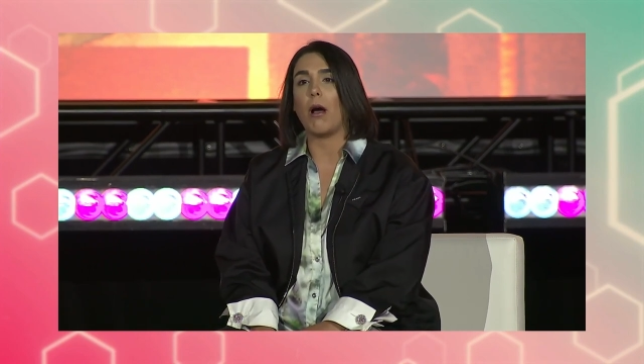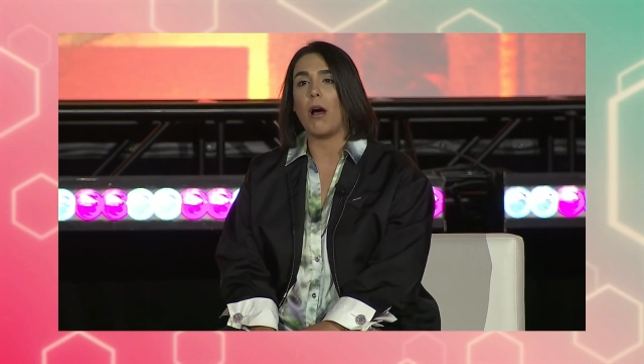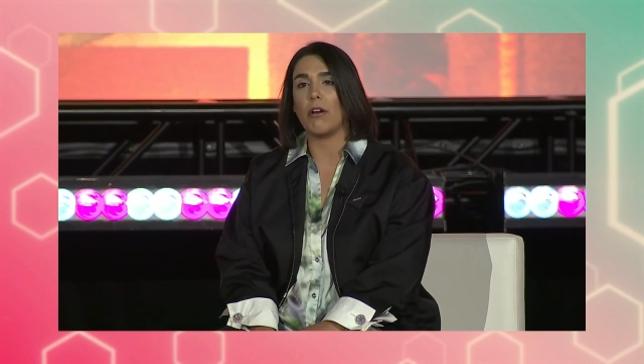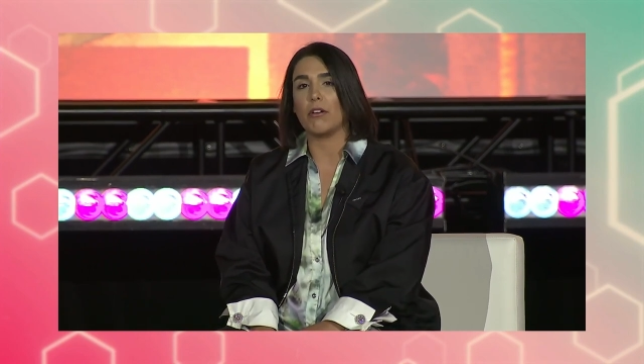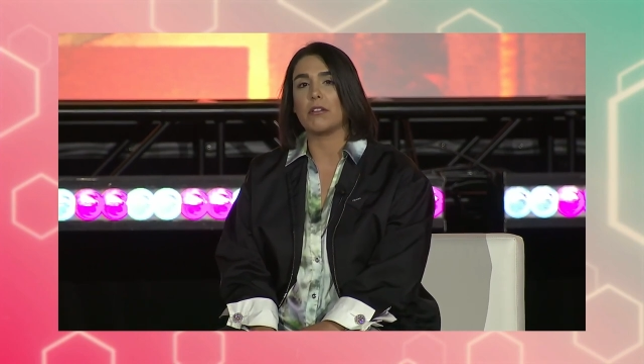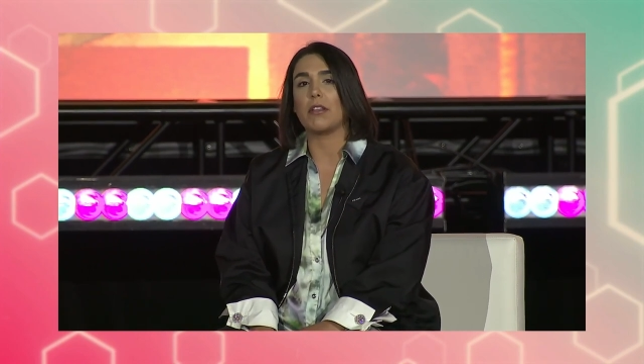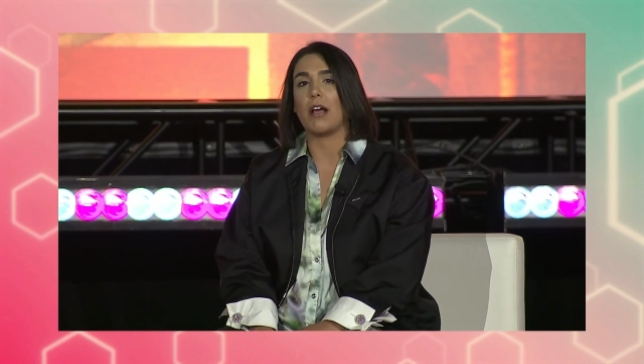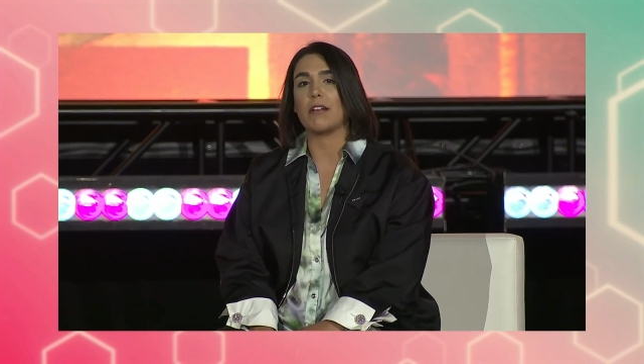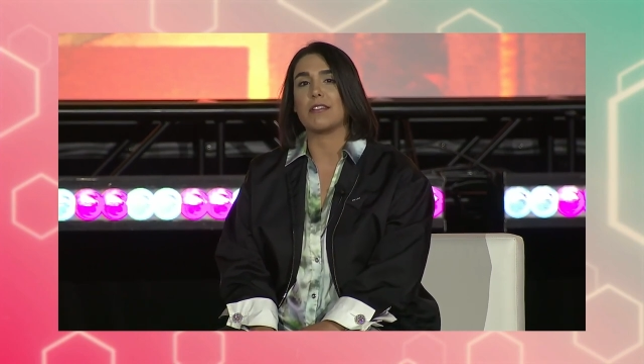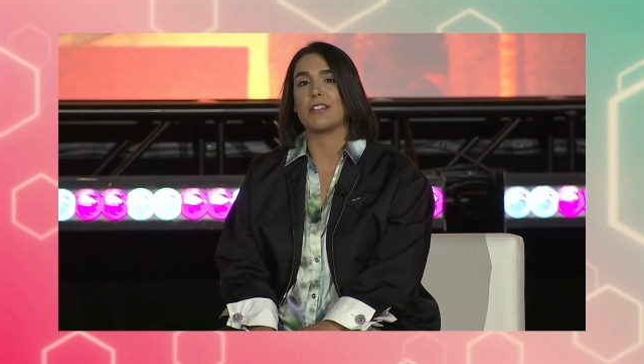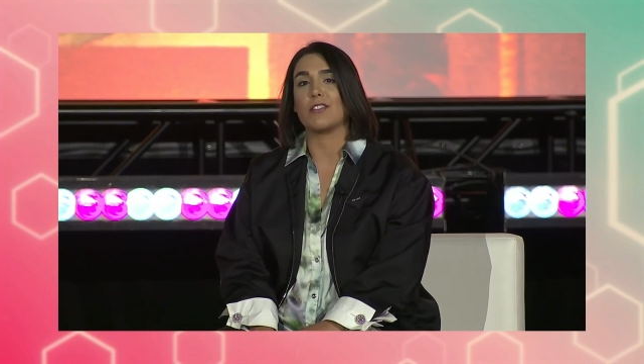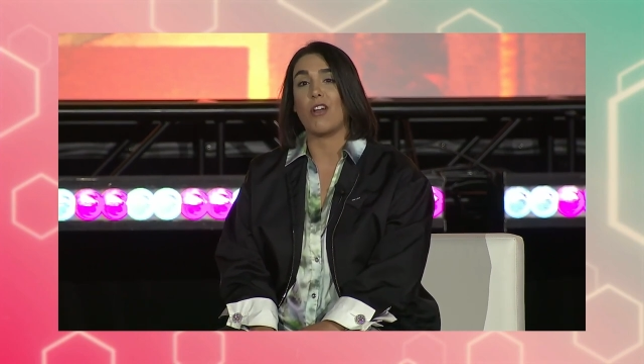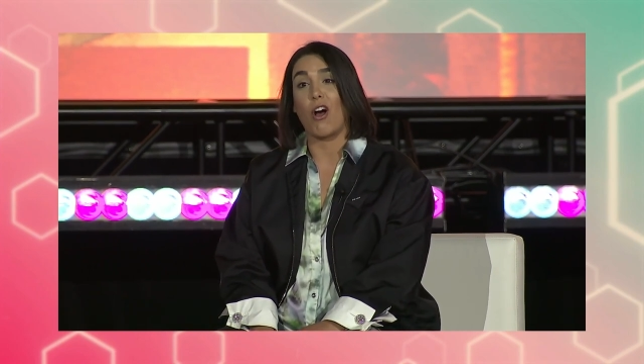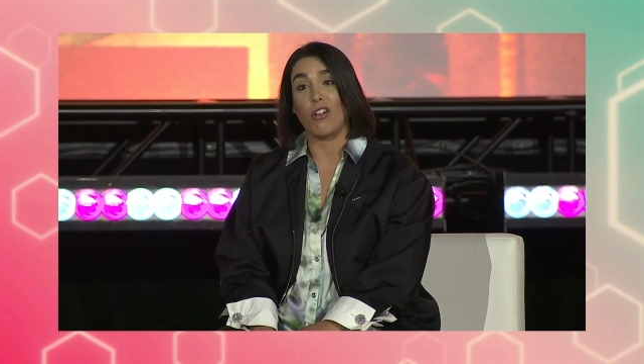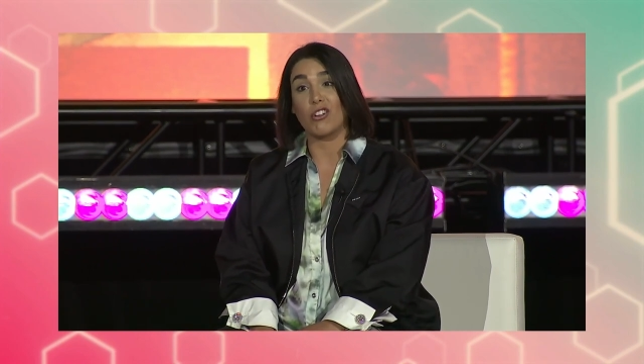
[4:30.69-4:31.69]

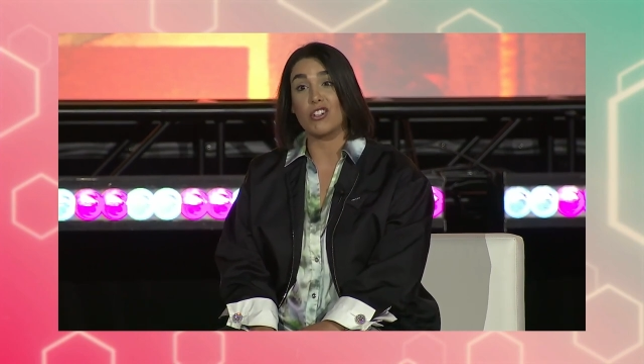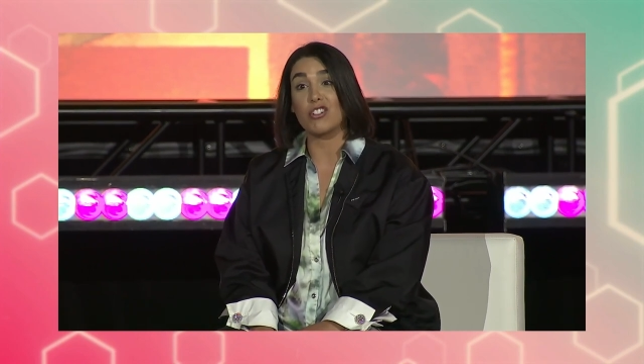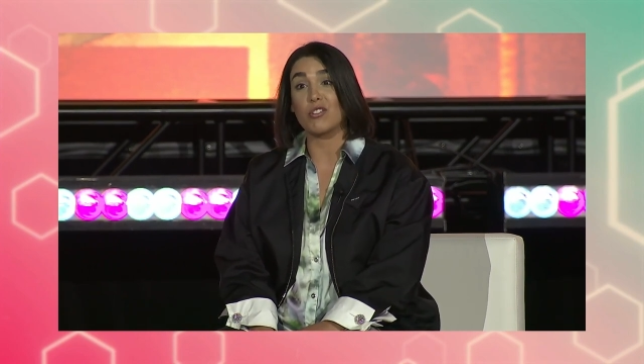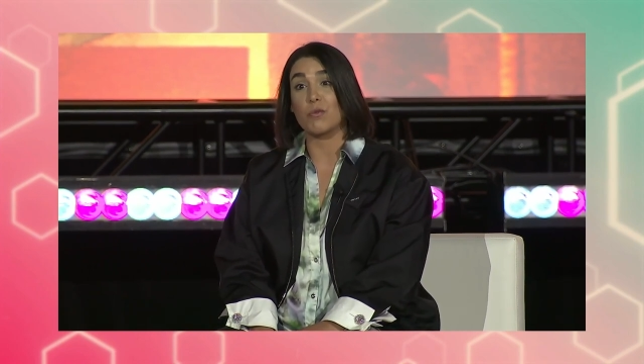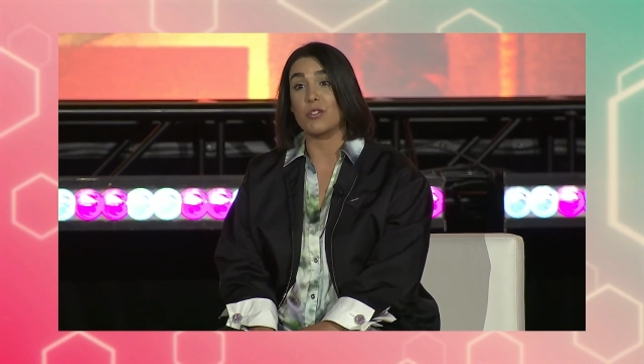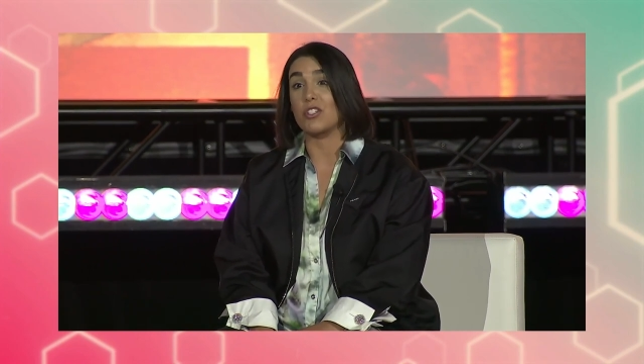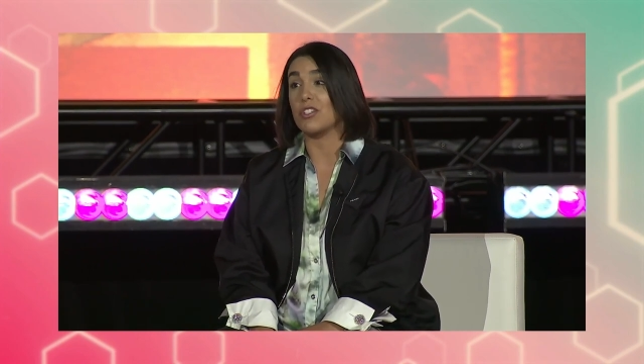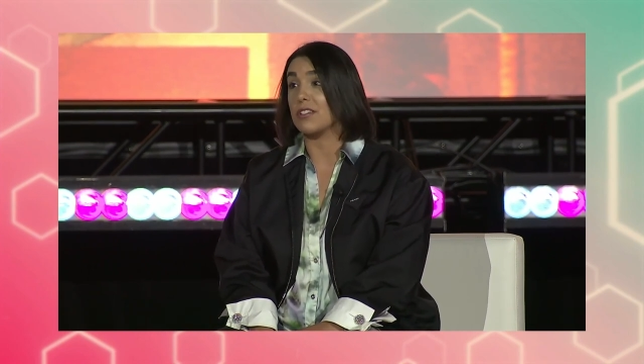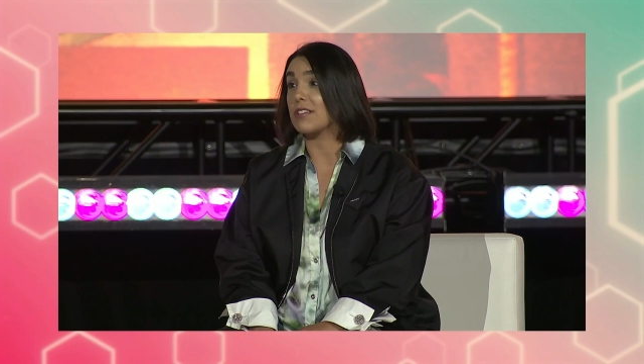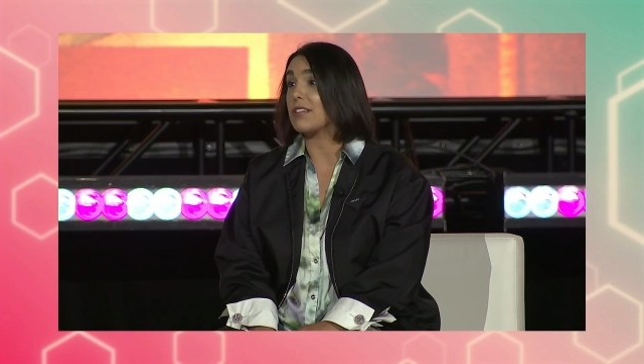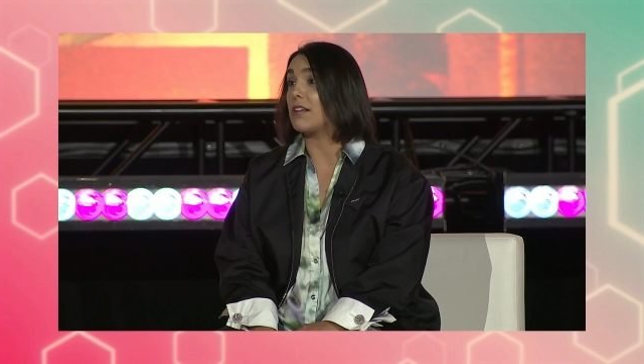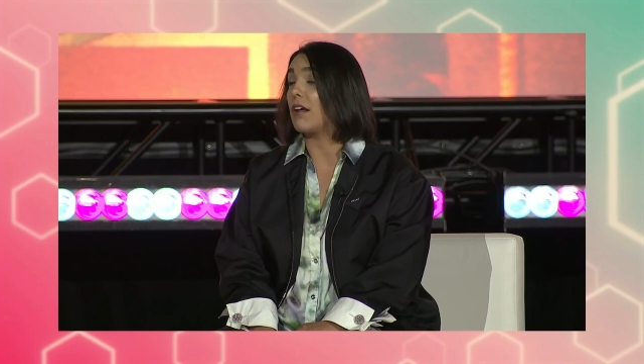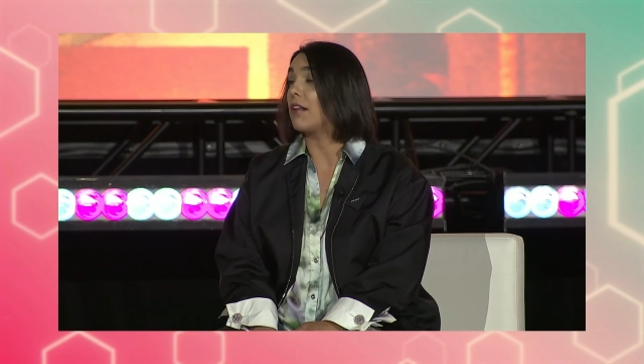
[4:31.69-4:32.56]
$100,000, which is a